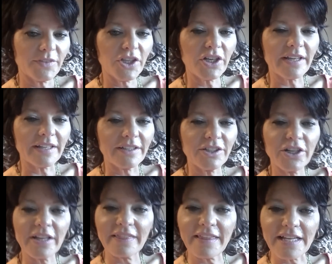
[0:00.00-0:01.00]
look
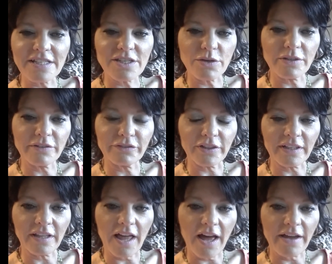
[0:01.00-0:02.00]
at things so different
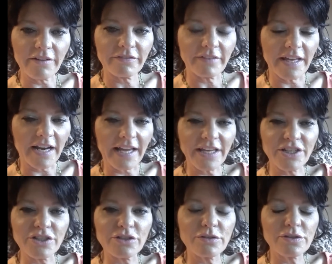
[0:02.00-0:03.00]
in life, and I
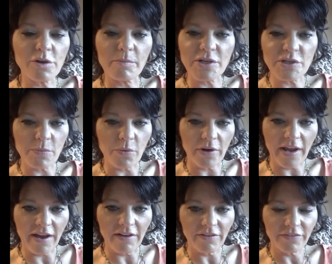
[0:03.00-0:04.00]
can do so much more
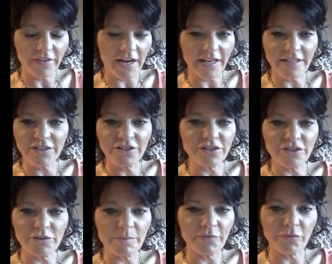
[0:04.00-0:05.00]
now that I couldn't
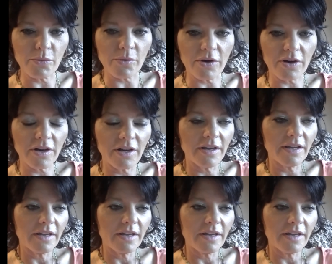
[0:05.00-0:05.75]
do before.